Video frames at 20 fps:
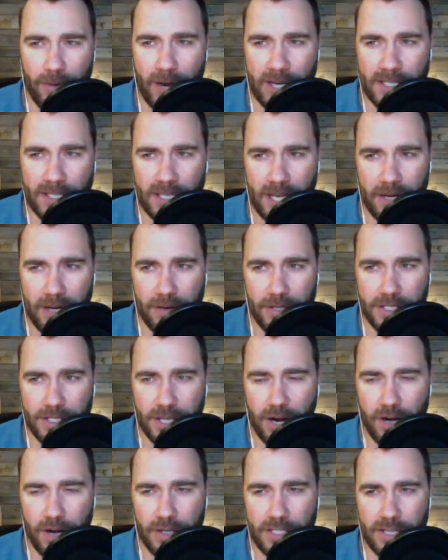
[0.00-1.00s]
asked me Rec
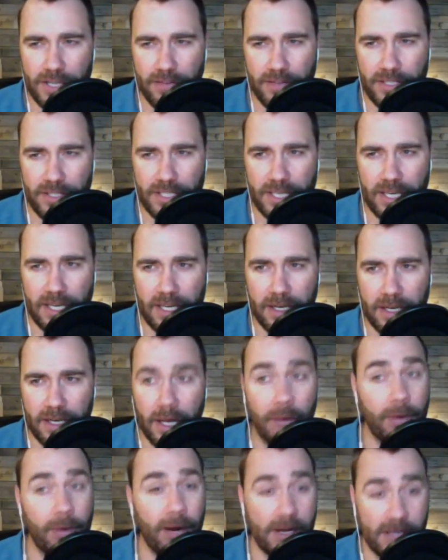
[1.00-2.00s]
10 or a Scar
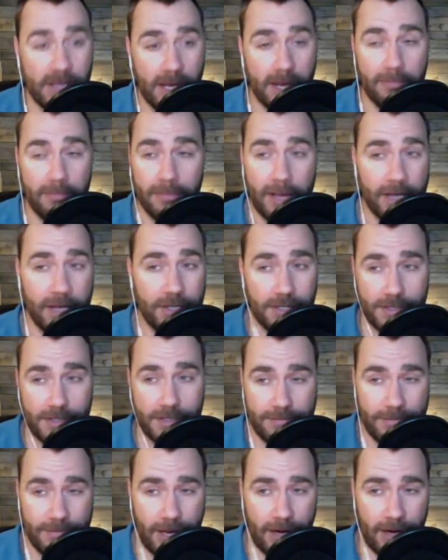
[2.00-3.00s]
17. A Rec 10. I
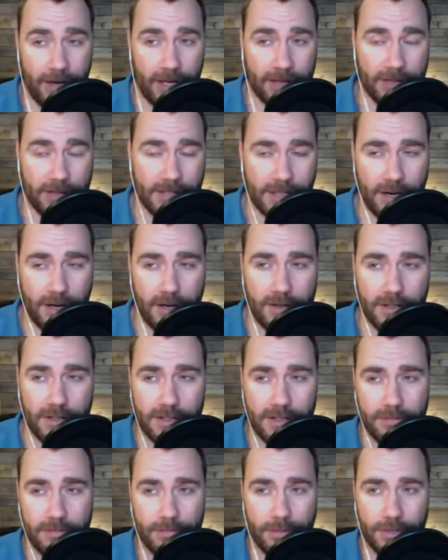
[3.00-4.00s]
don't like the
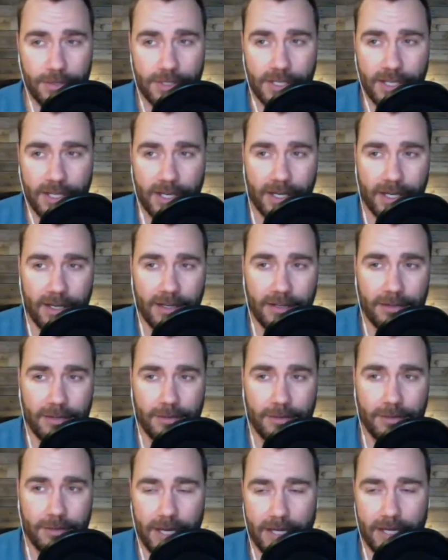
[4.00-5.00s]
Scars personally. I don't know.
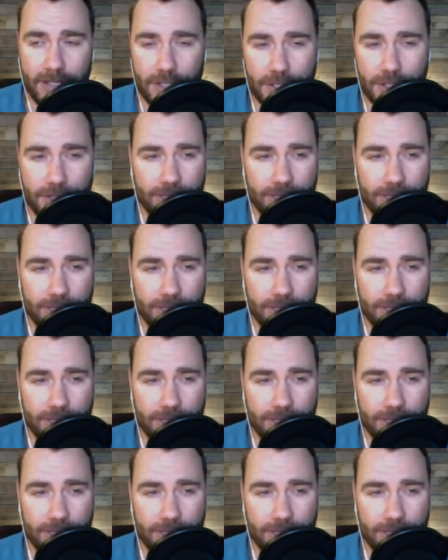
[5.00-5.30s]
I just